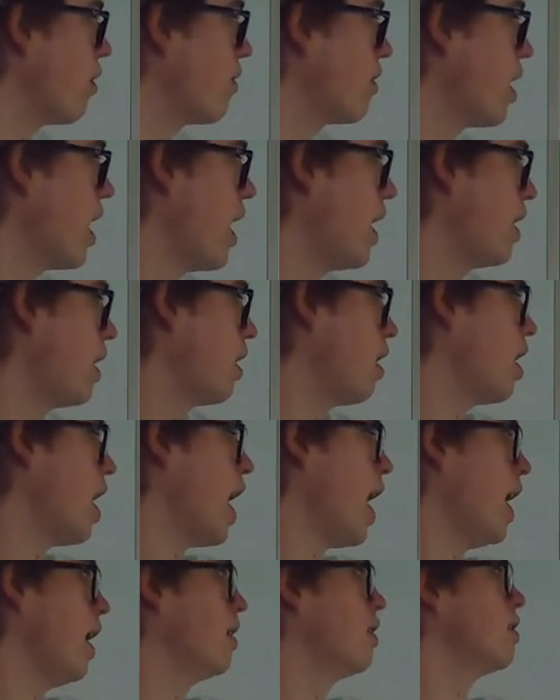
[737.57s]
over n,
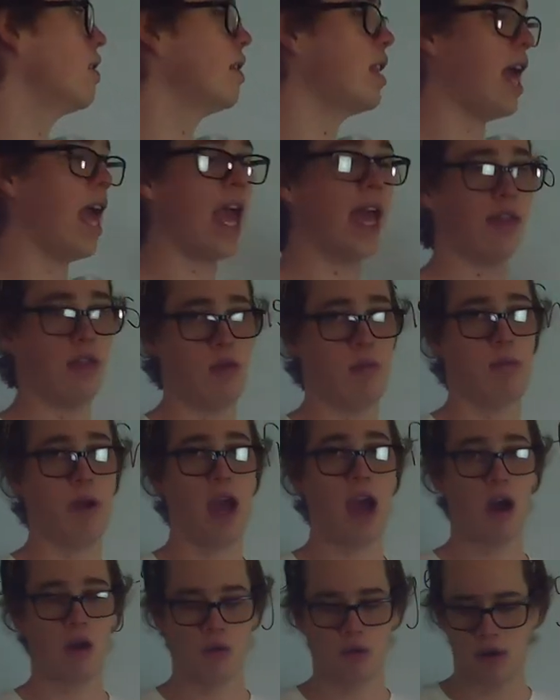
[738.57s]
n to the nth
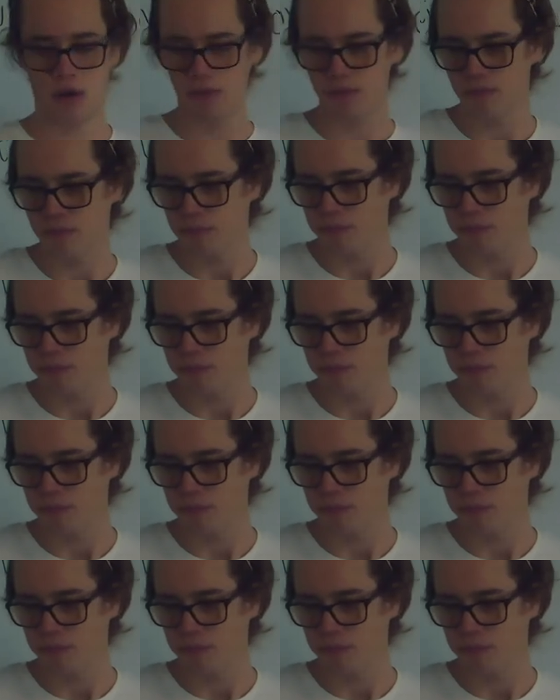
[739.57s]
power.